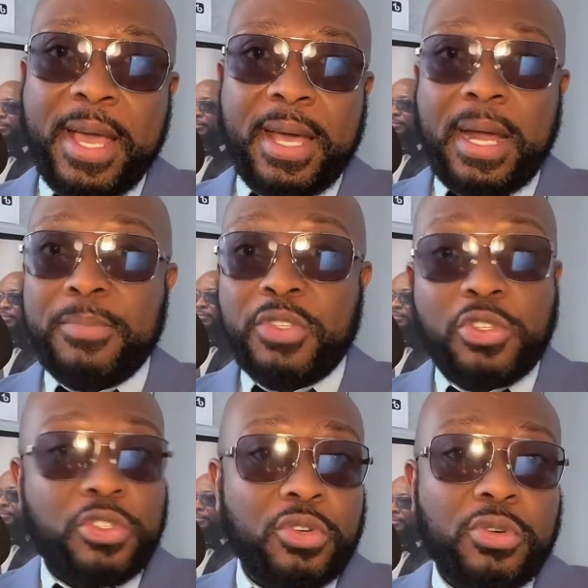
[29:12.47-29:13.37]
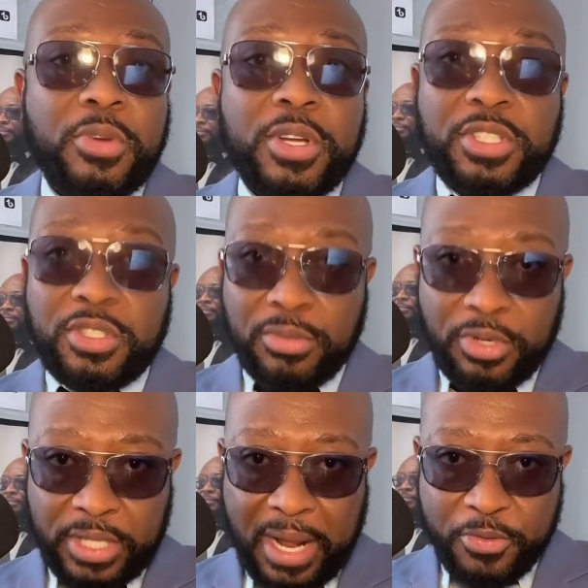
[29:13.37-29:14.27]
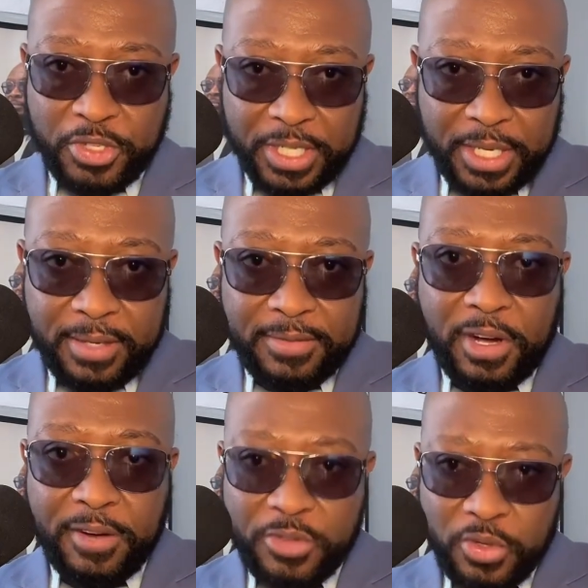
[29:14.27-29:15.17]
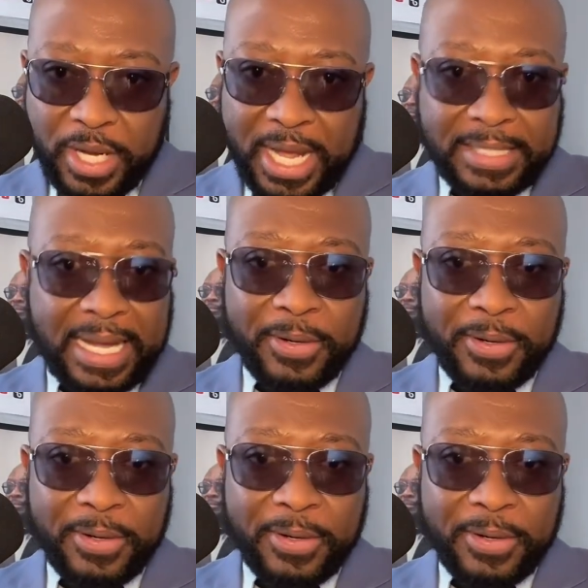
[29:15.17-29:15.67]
And I'm so much appreciative of you guys.